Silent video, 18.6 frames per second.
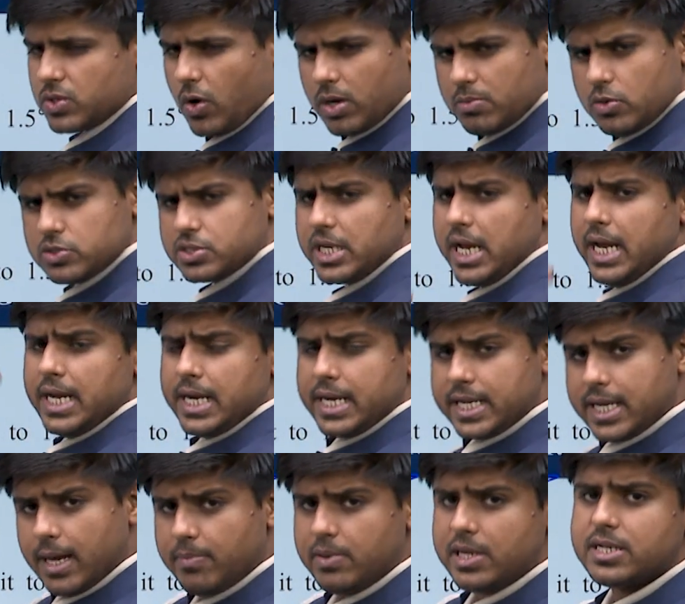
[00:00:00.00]
almost
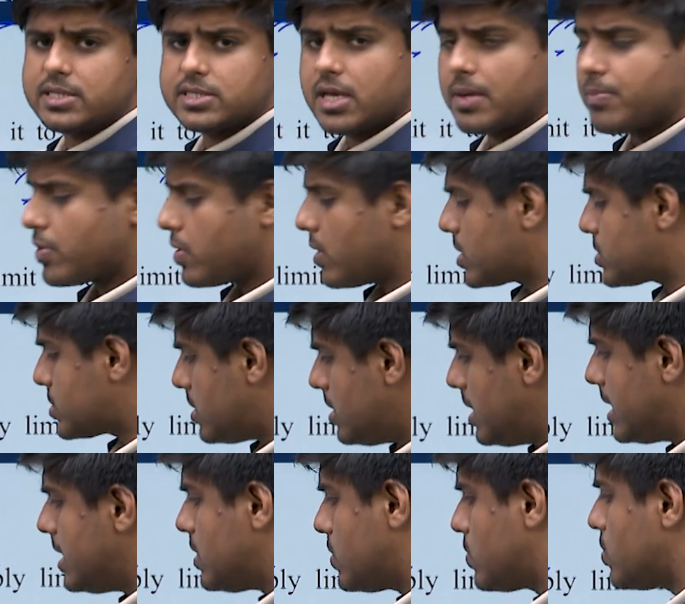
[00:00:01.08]
doubling their production
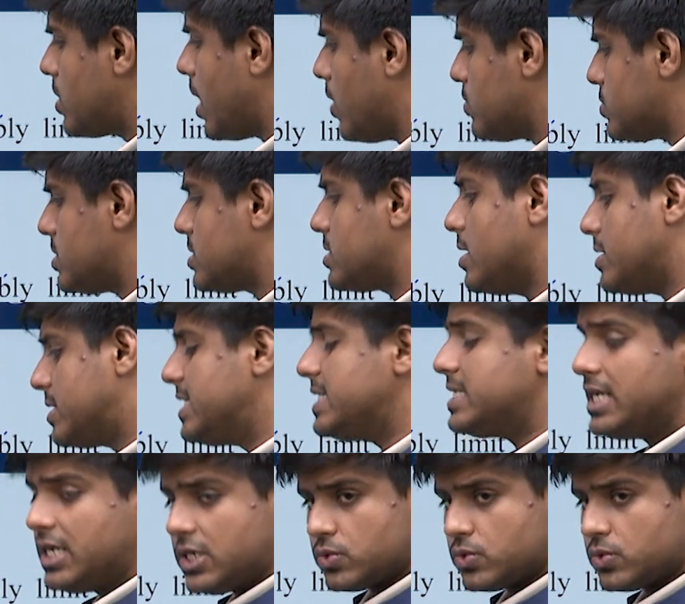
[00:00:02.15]
in 2030 till